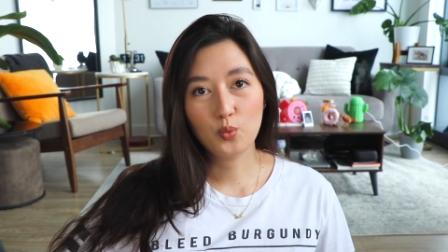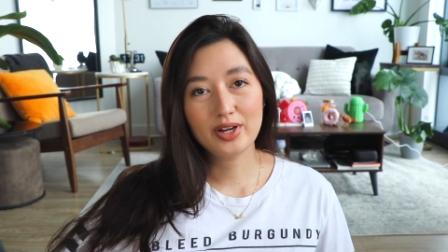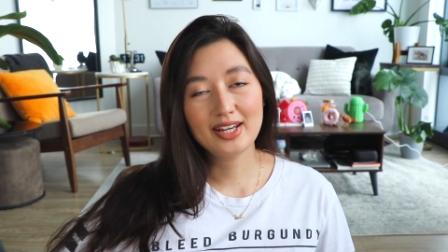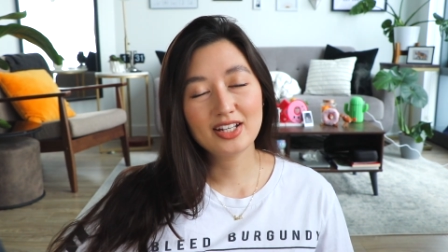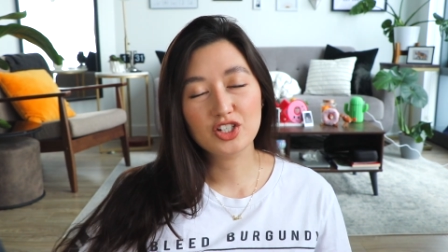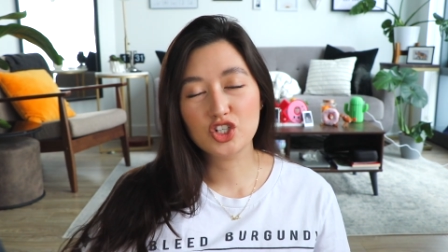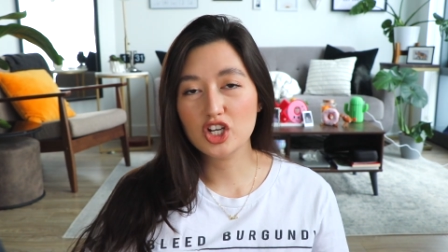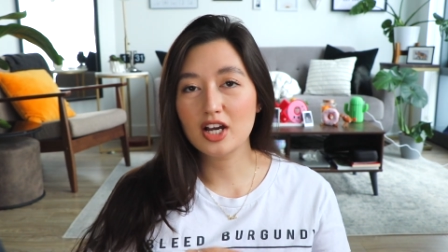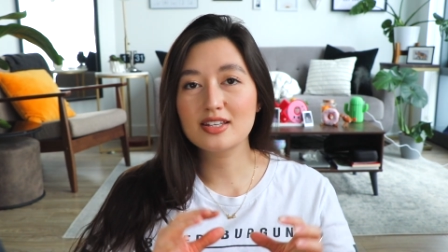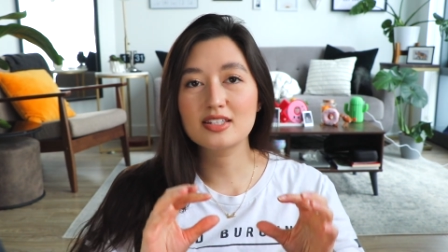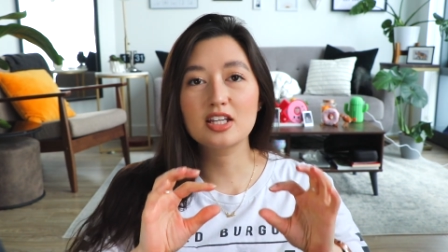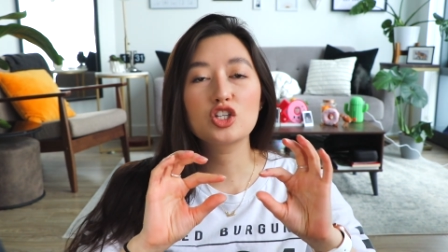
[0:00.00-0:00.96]
We
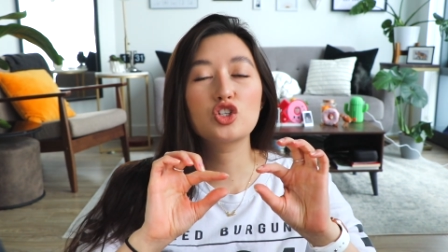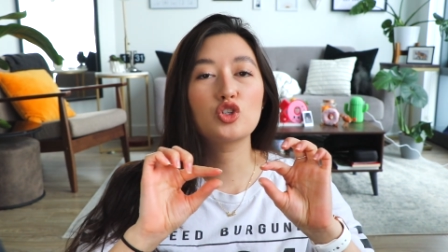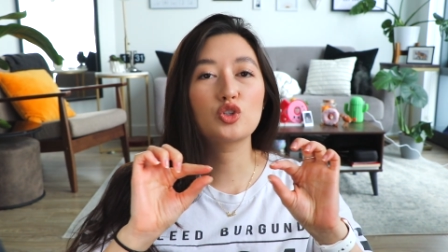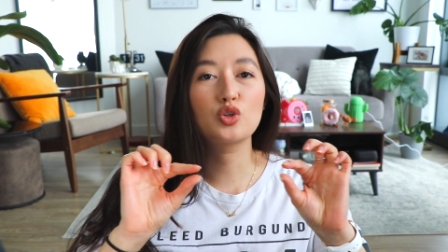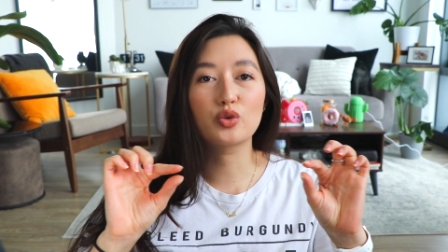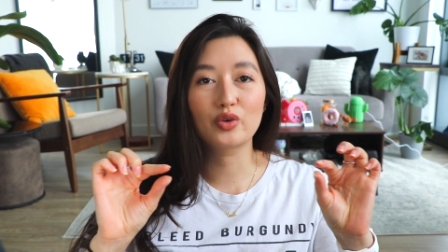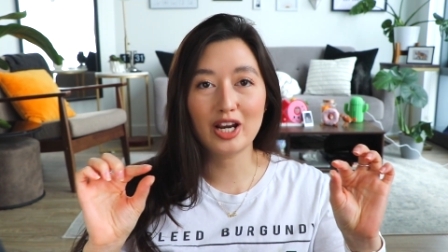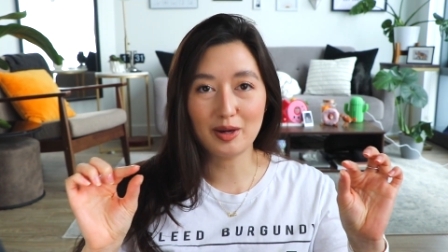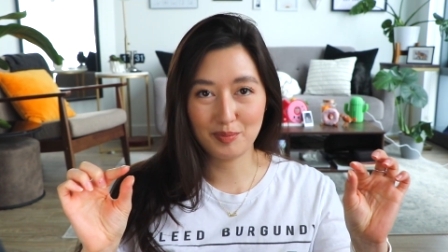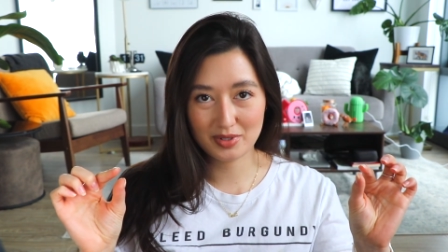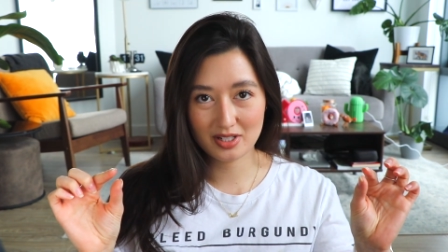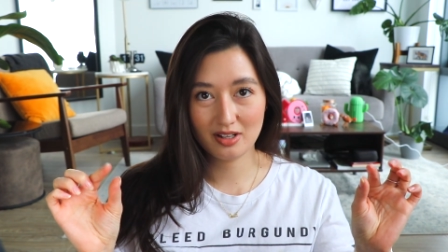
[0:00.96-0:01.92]
just
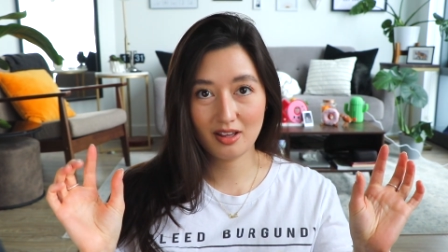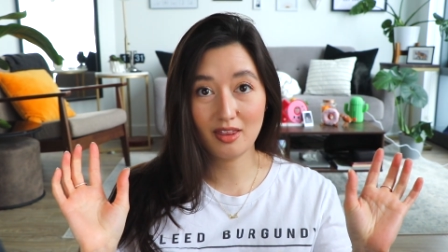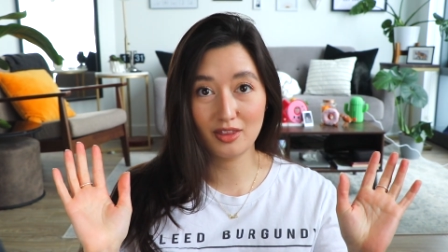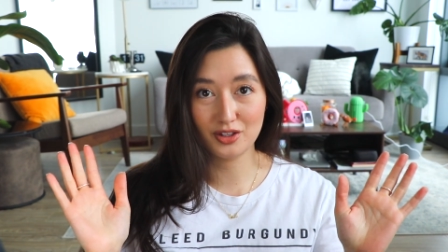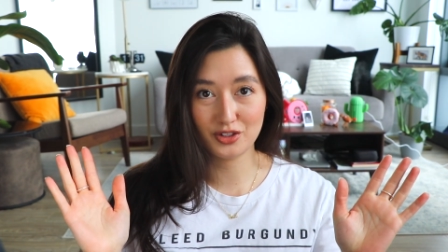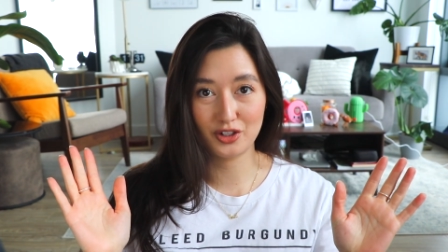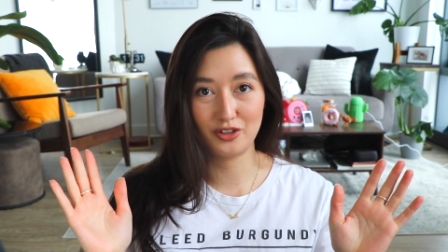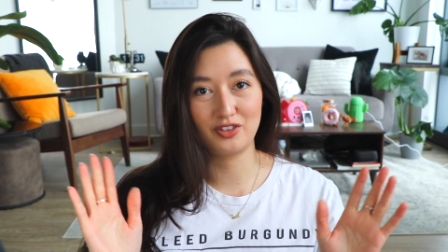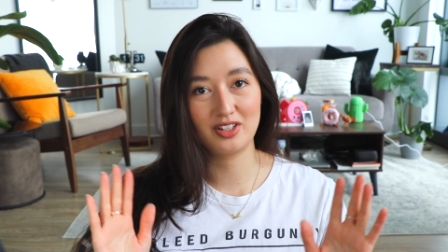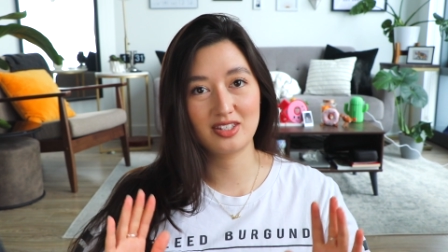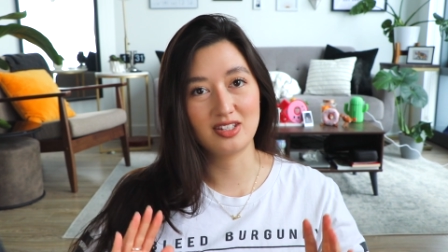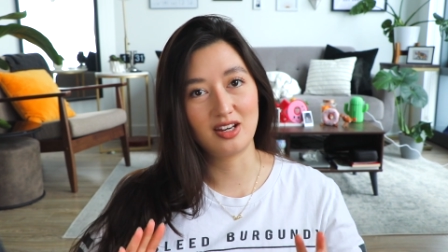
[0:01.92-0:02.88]
scraped the
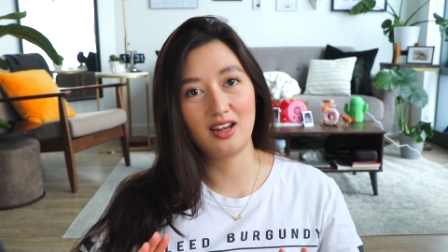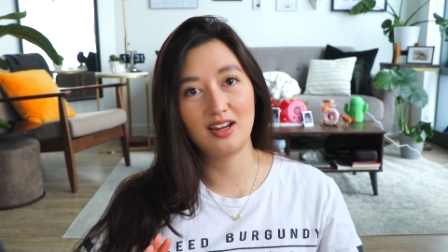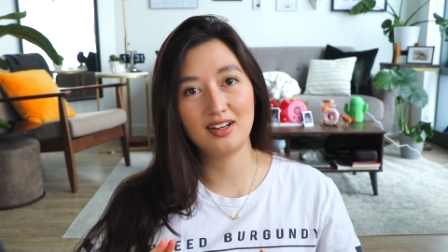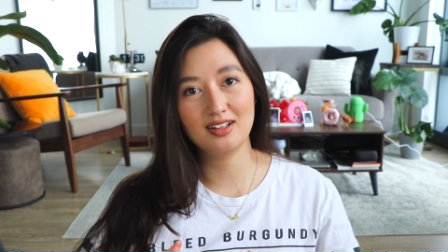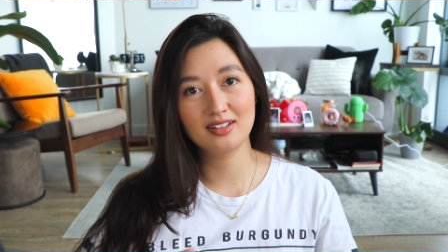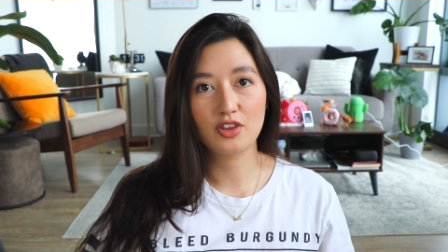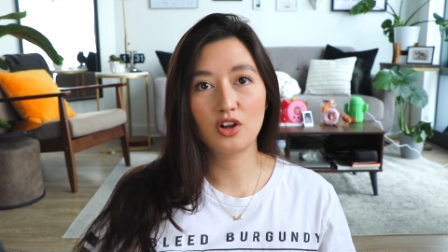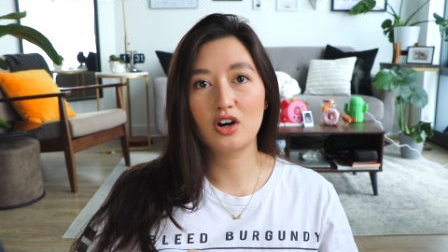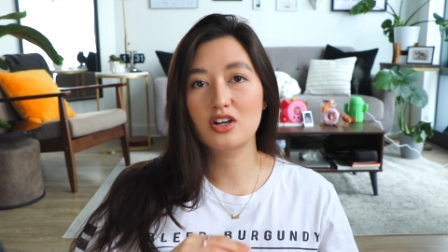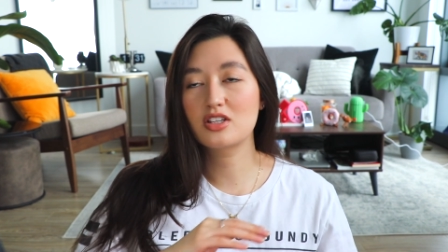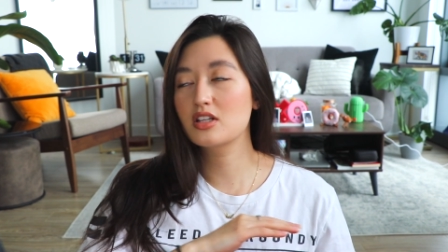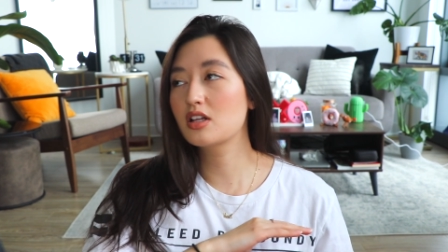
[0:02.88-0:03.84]
surface today. There
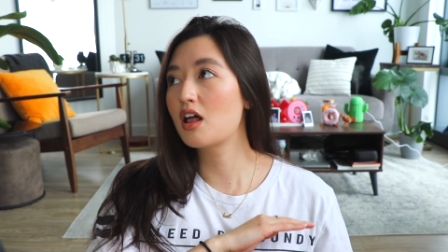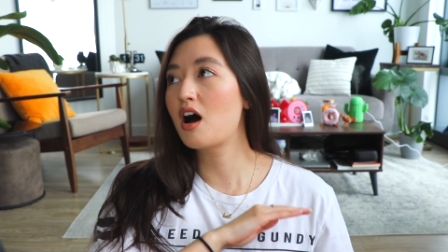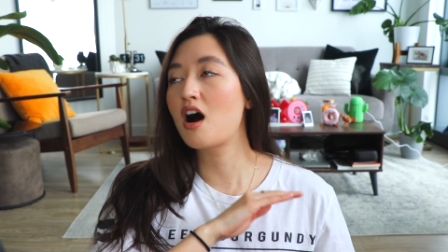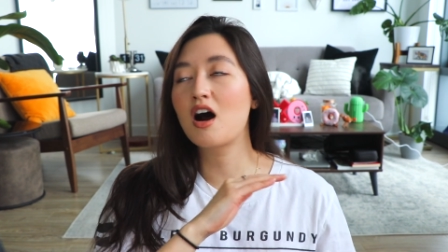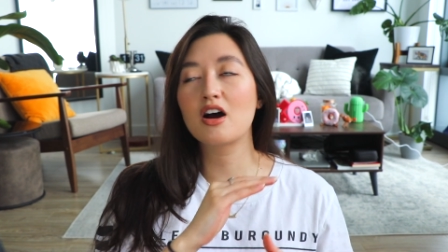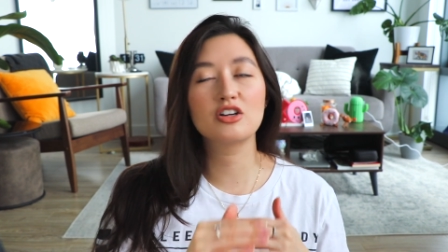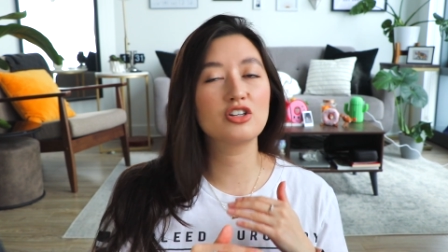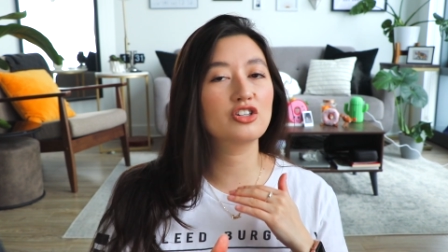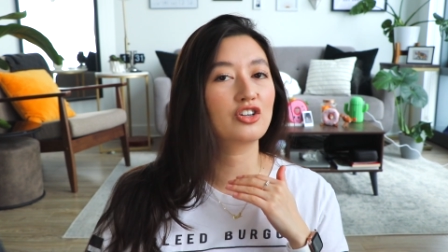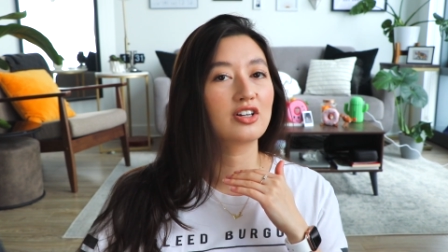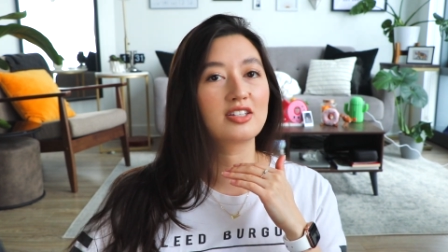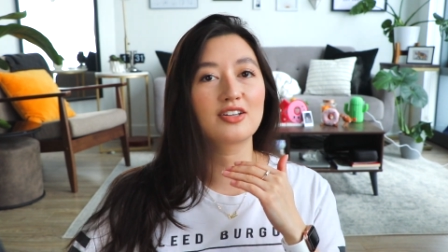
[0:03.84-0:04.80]
are still
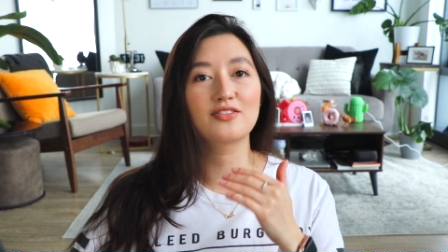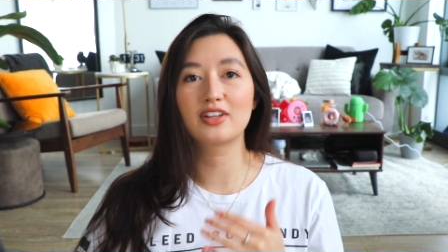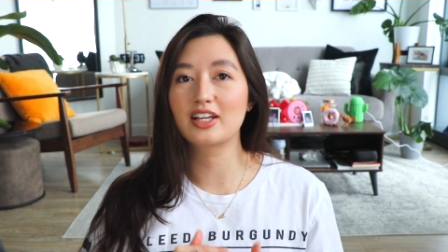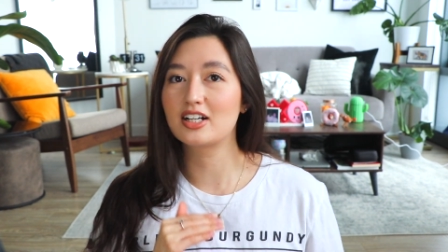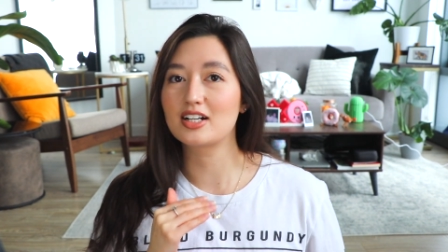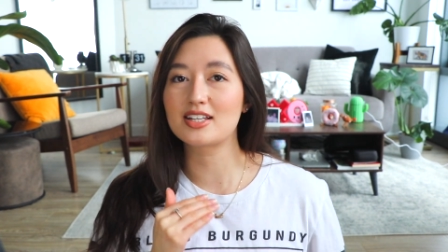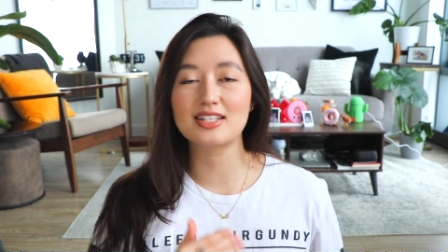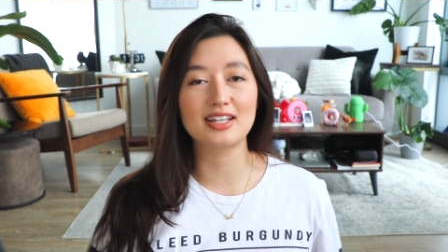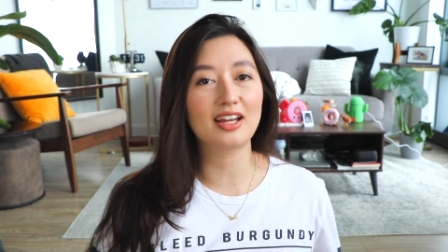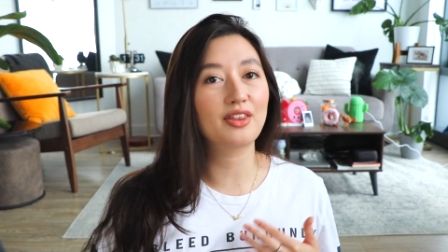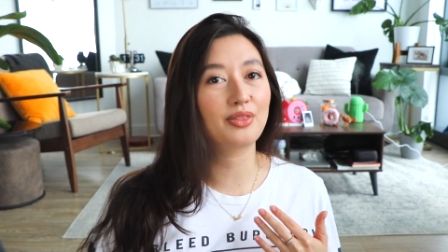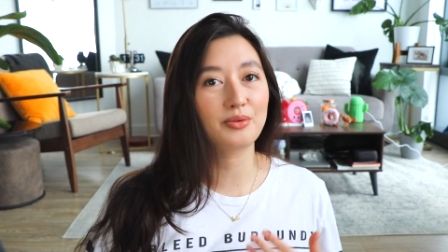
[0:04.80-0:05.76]
hundreds of layers to
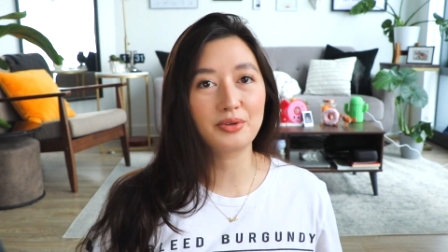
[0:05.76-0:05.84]
get